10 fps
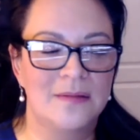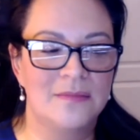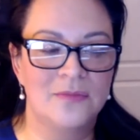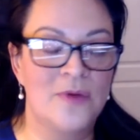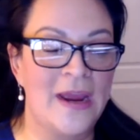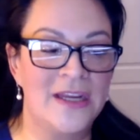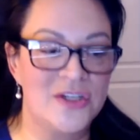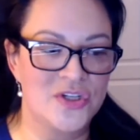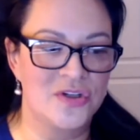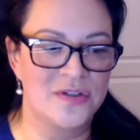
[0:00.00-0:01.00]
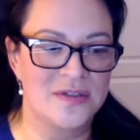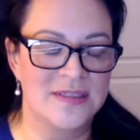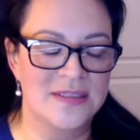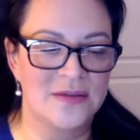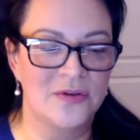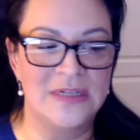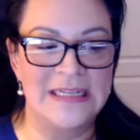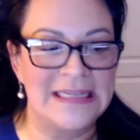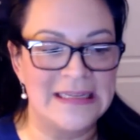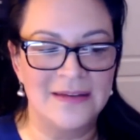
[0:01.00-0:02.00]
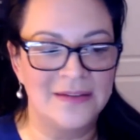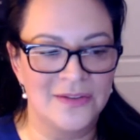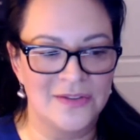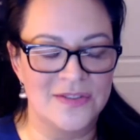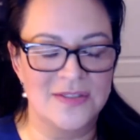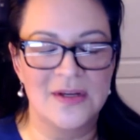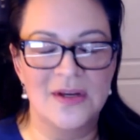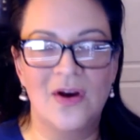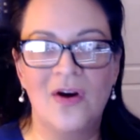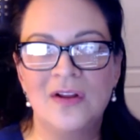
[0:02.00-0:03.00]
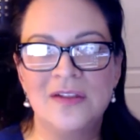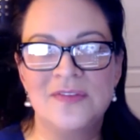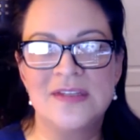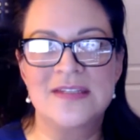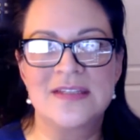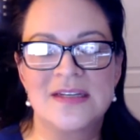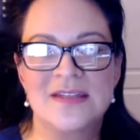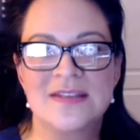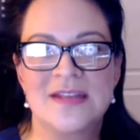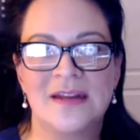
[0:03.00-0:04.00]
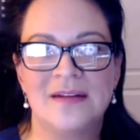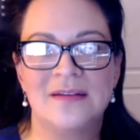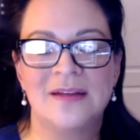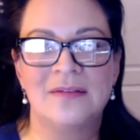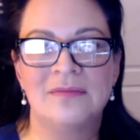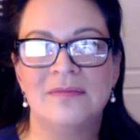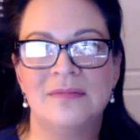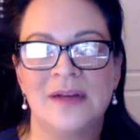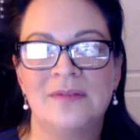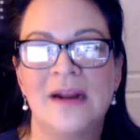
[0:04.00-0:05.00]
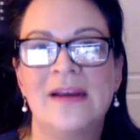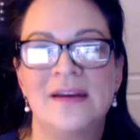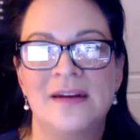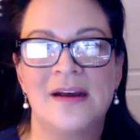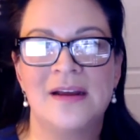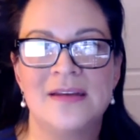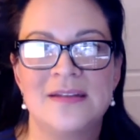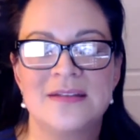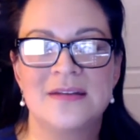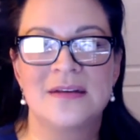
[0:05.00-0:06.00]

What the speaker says: ranchers, good healers, all of these things that recognize